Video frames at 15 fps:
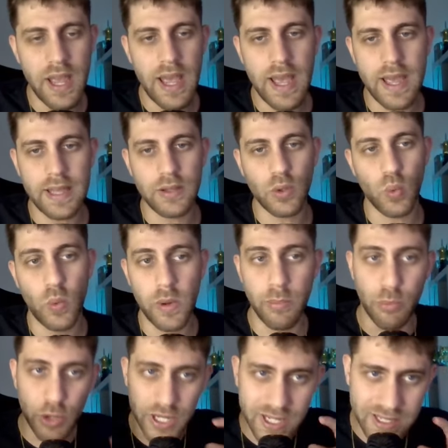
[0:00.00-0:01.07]
and we
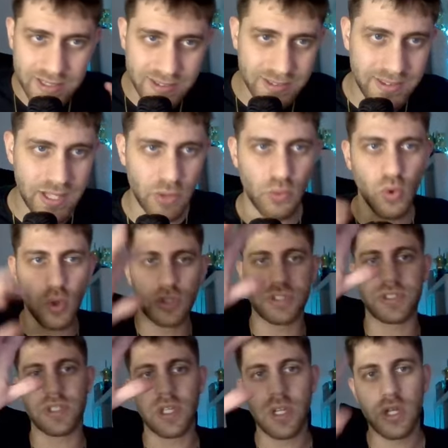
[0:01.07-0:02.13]
bring the
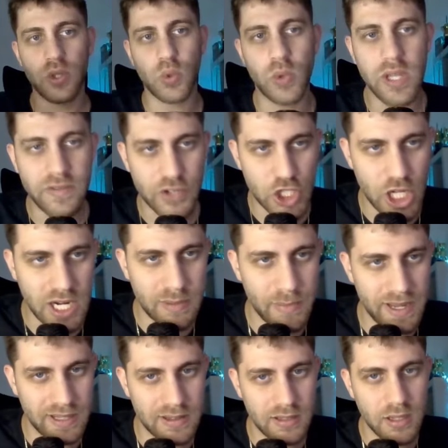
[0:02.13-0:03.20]
rooks to give a
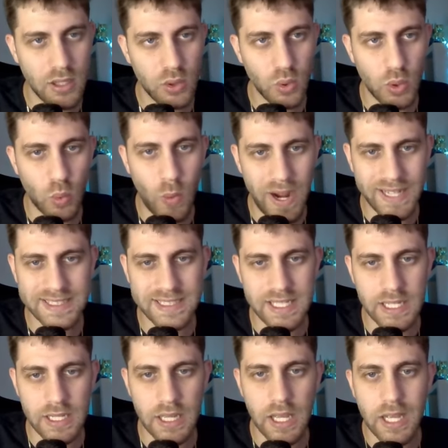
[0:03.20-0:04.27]
checkmate to the white
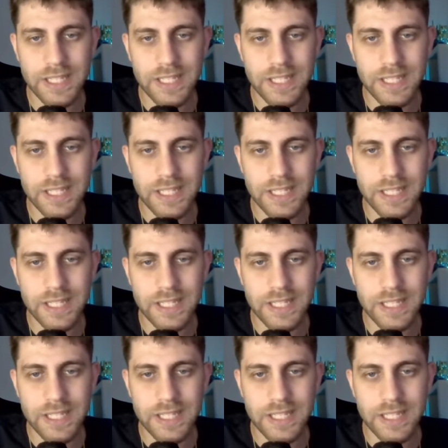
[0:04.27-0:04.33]
king.